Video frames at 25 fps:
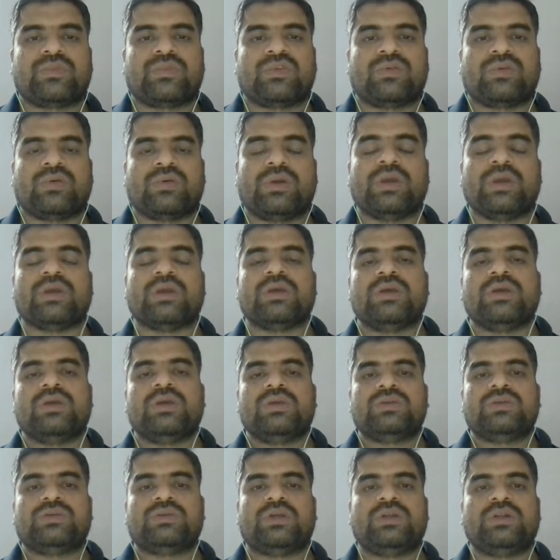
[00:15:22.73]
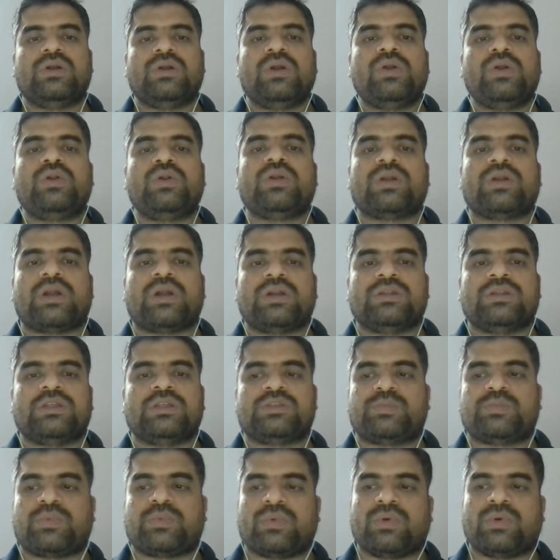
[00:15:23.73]
Okay, so in order to run this
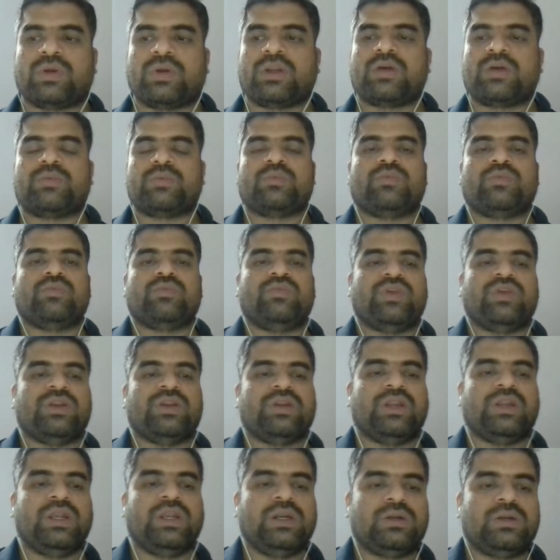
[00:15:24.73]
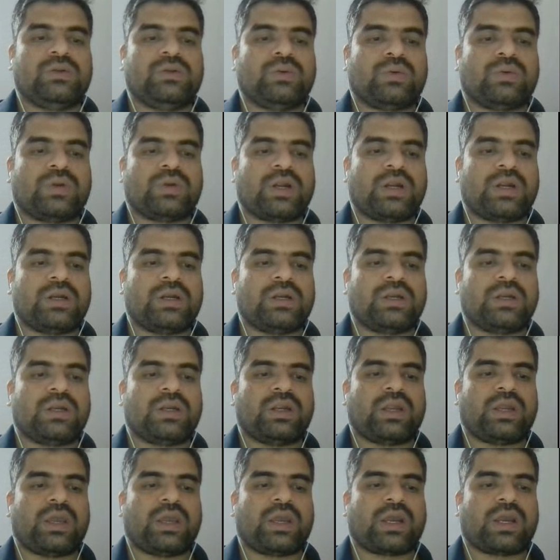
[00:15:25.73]
program we need to run
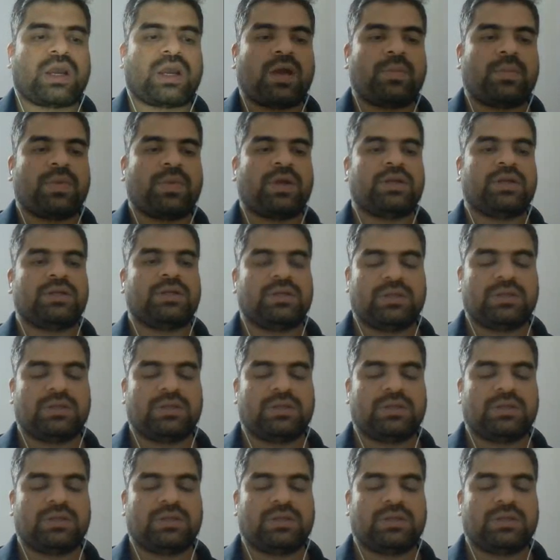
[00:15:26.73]
a command